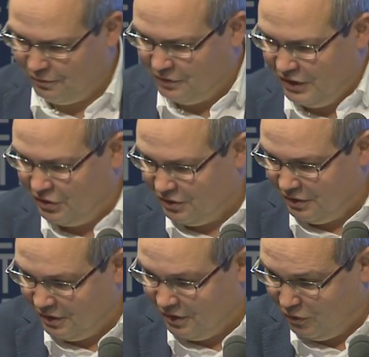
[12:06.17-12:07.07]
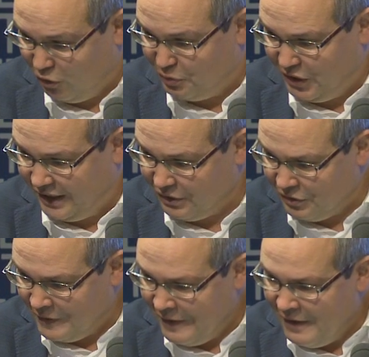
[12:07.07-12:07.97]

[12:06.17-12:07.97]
of these uh, objects.